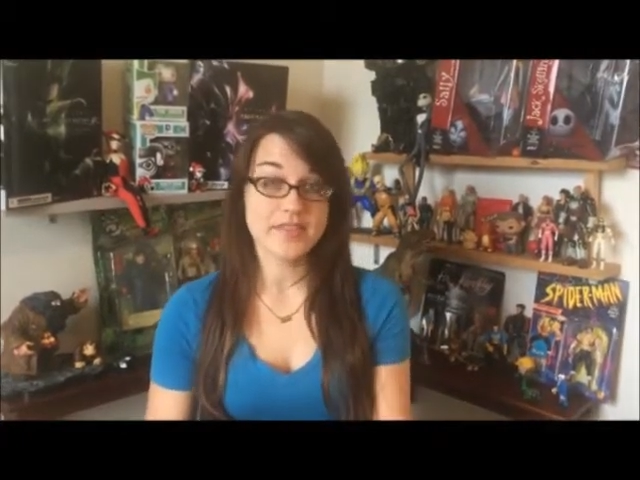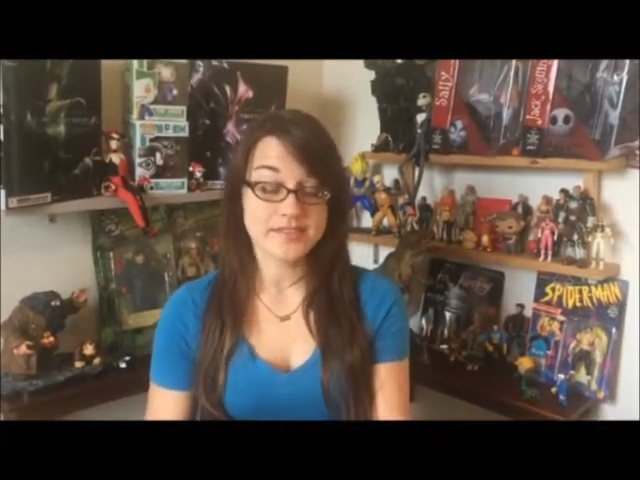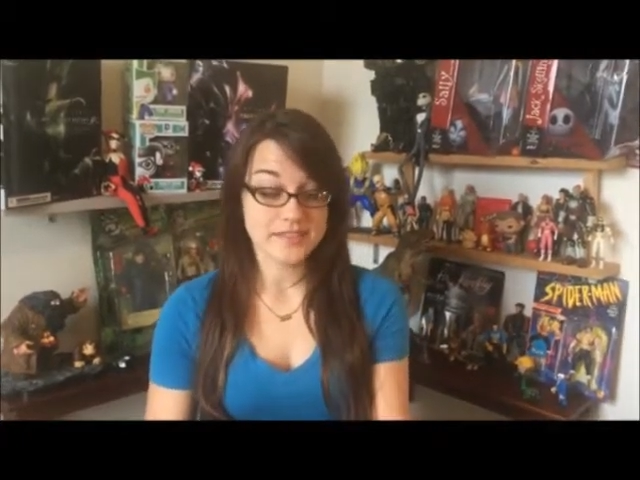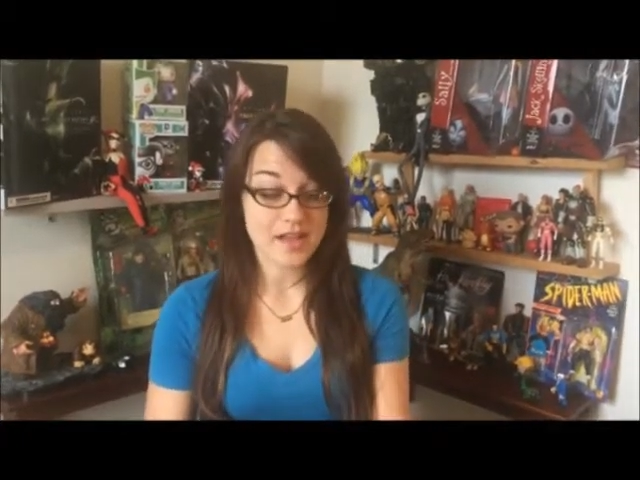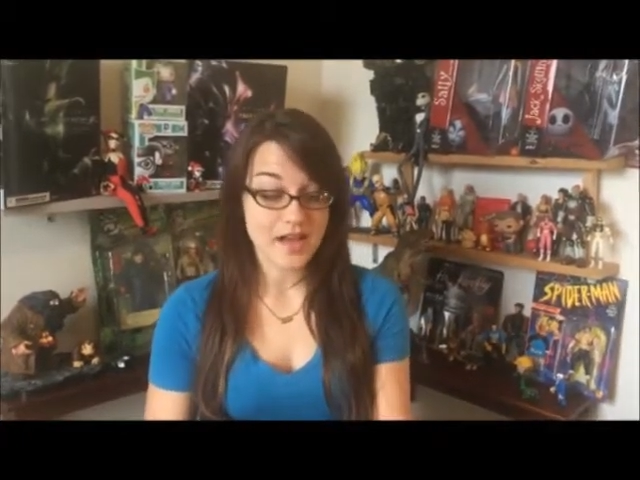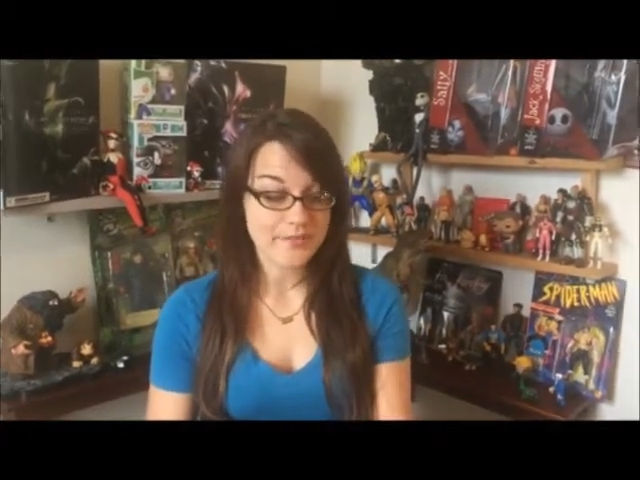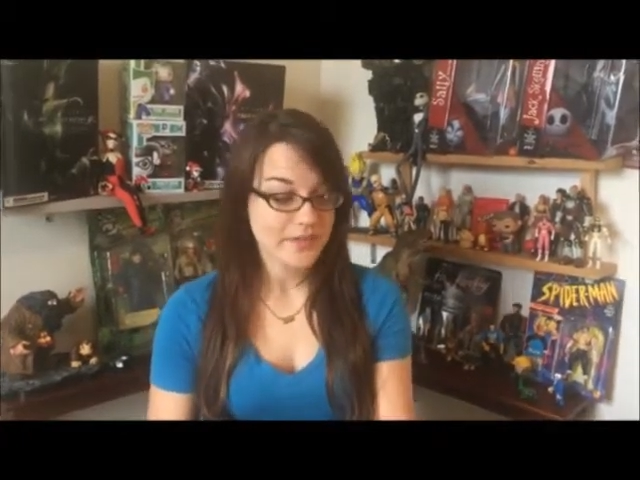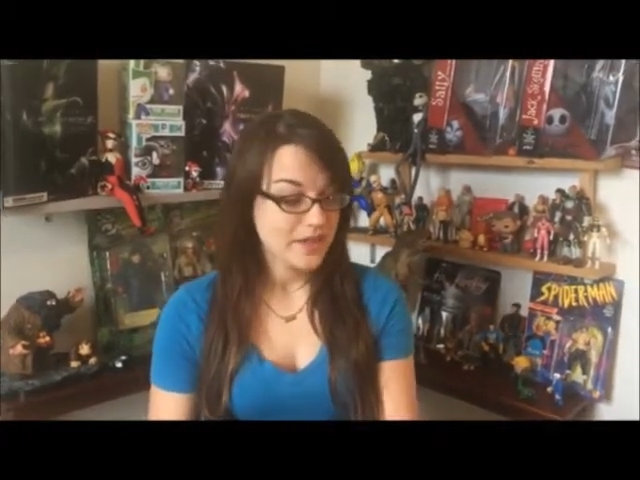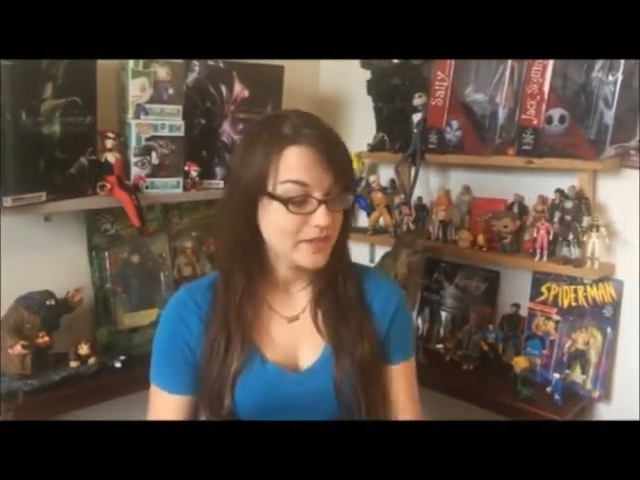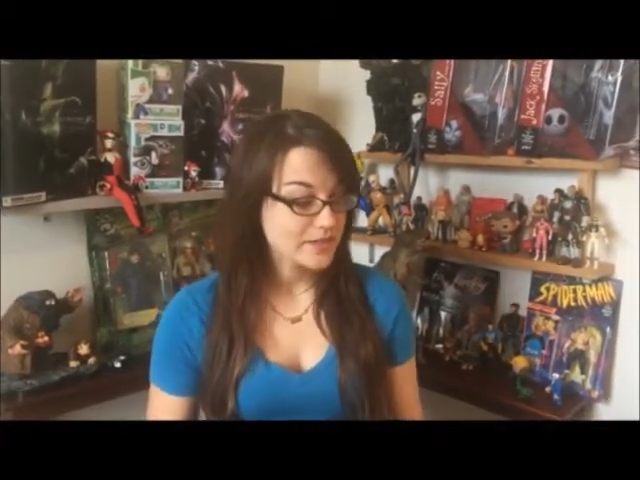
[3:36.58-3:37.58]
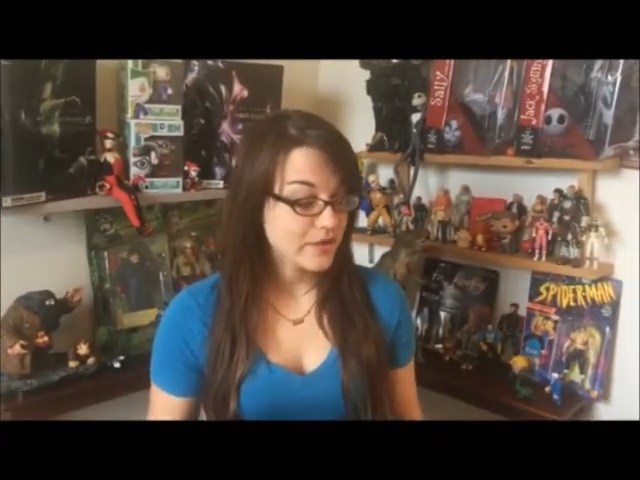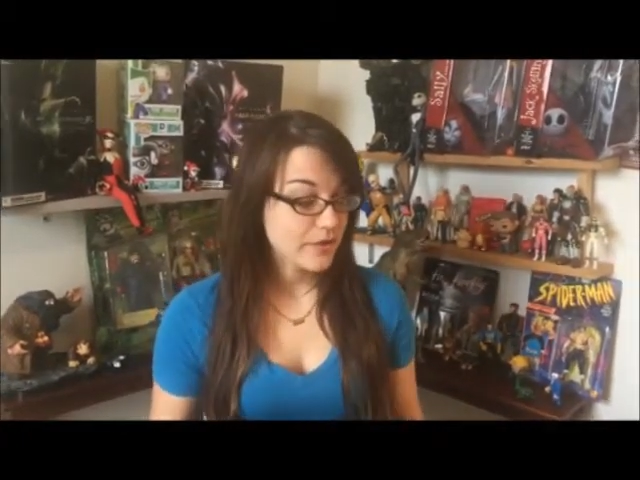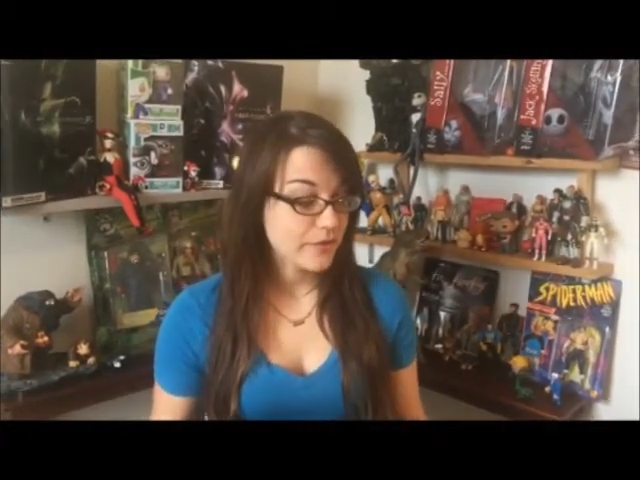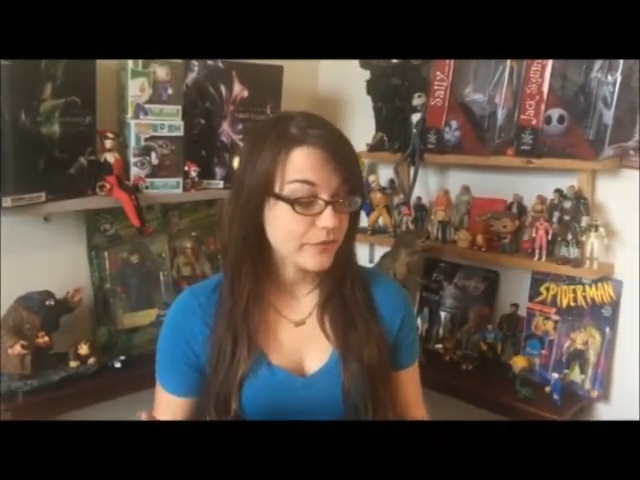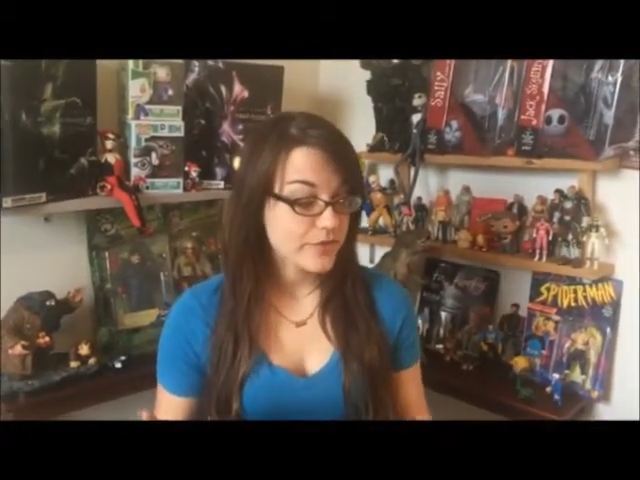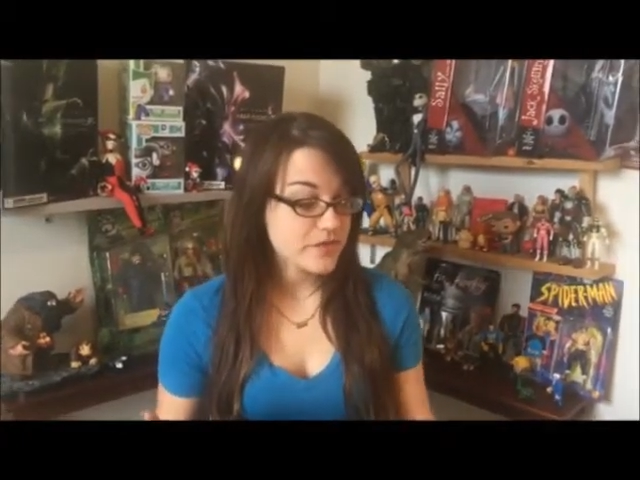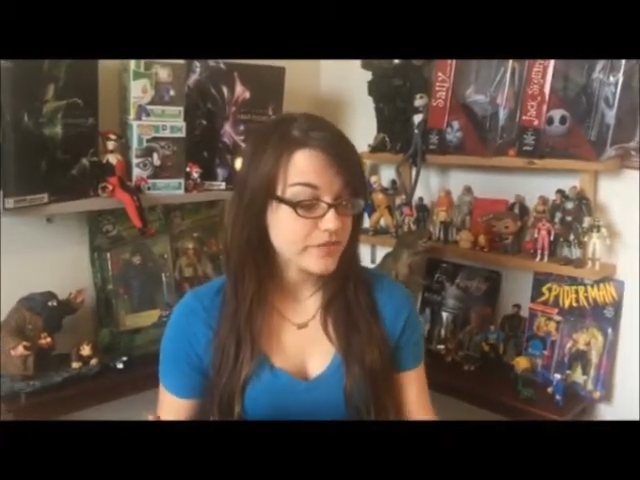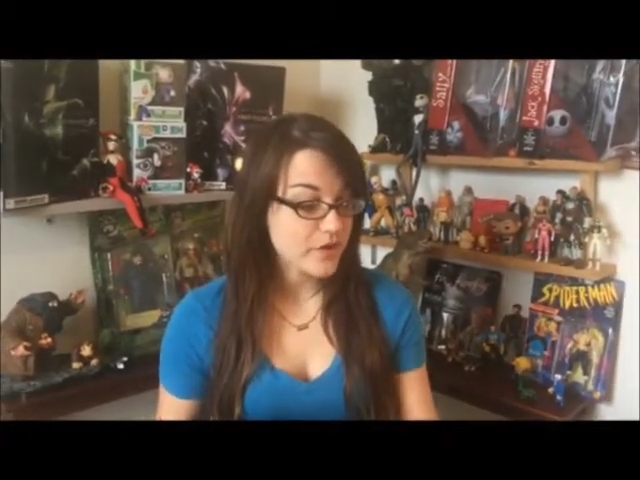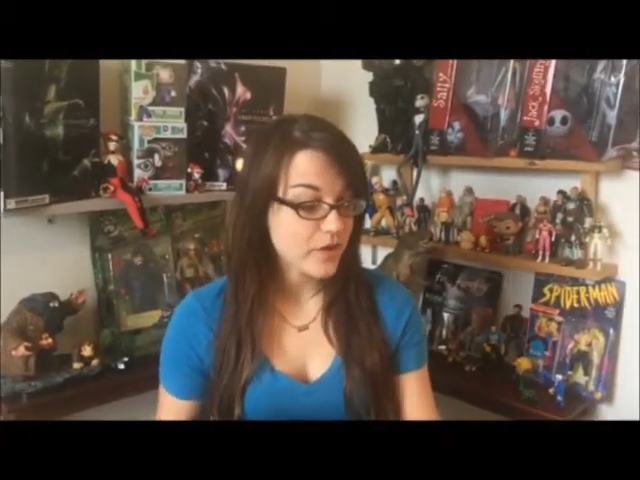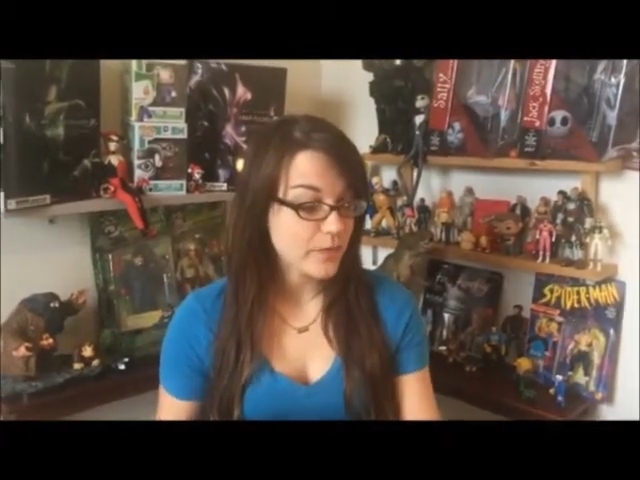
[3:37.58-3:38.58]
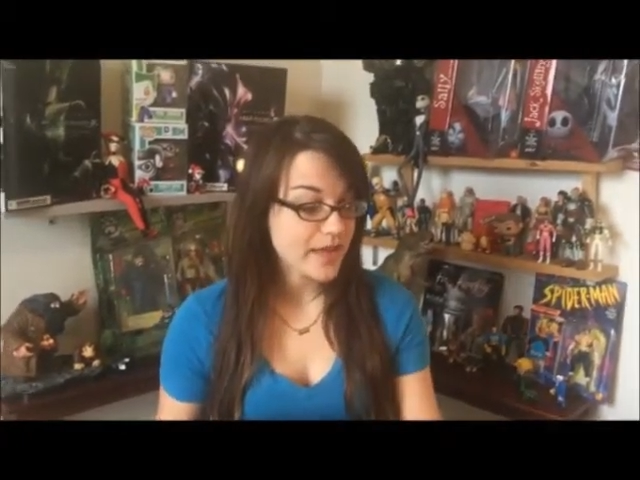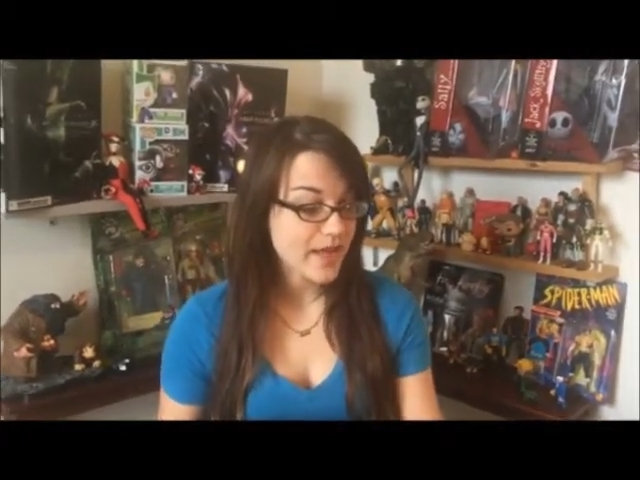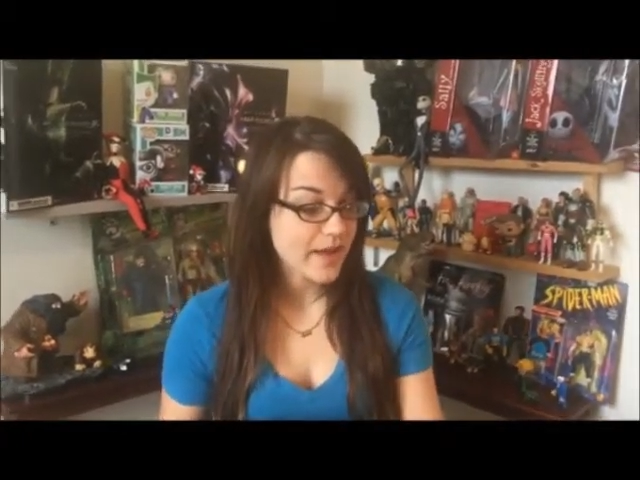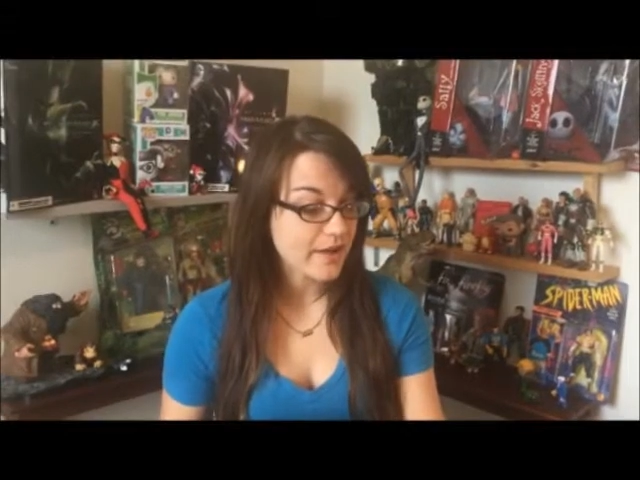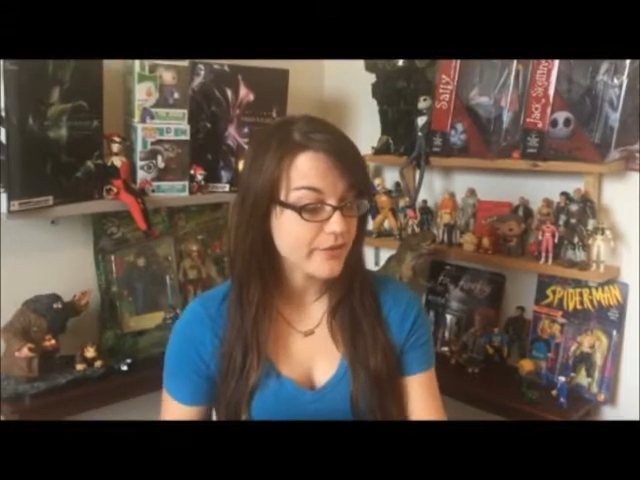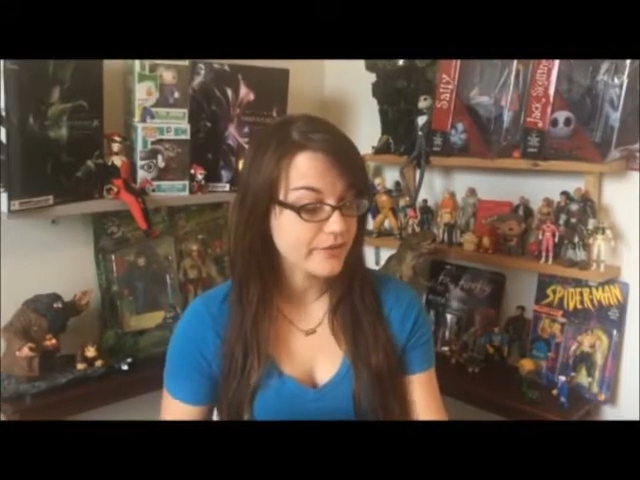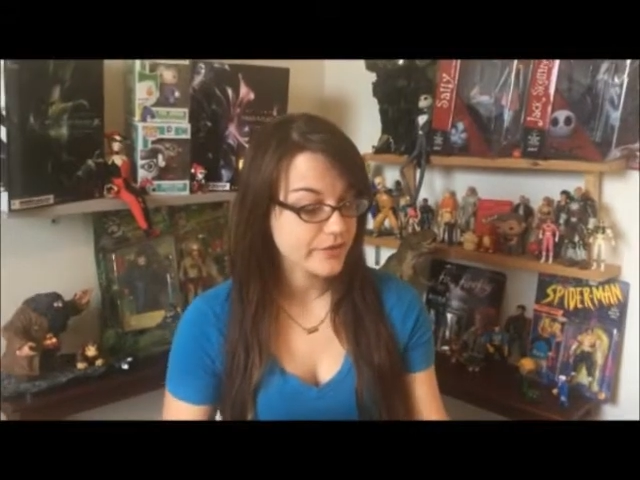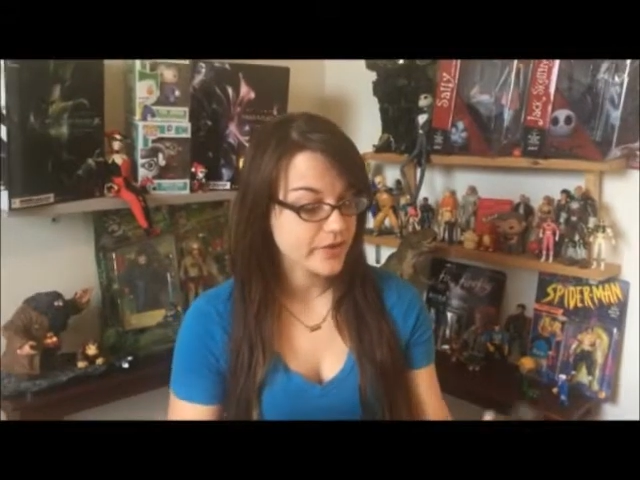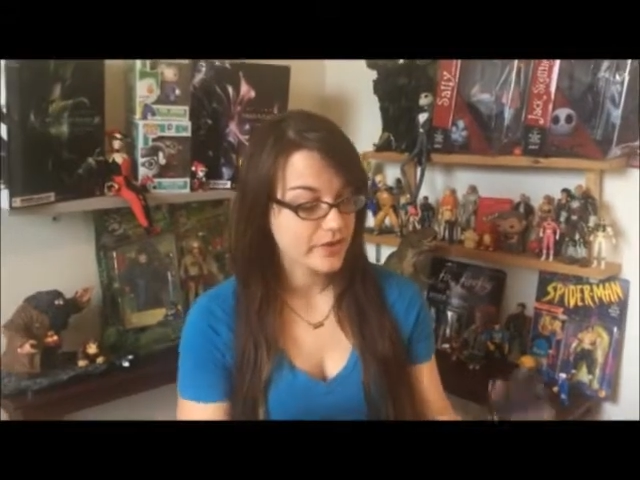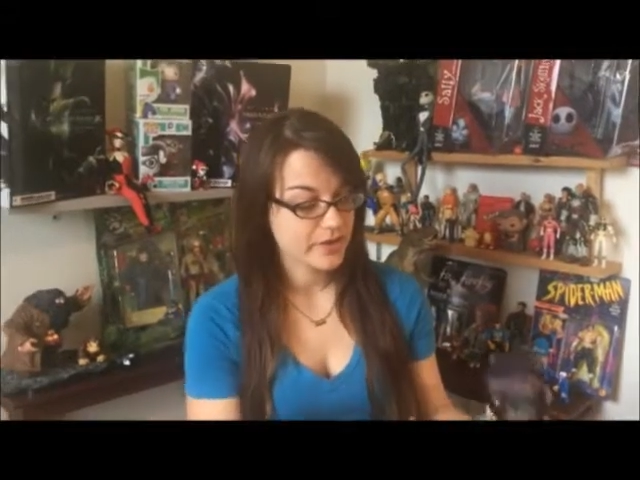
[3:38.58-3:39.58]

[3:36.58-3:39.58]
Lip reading: this lot. So first of all, we have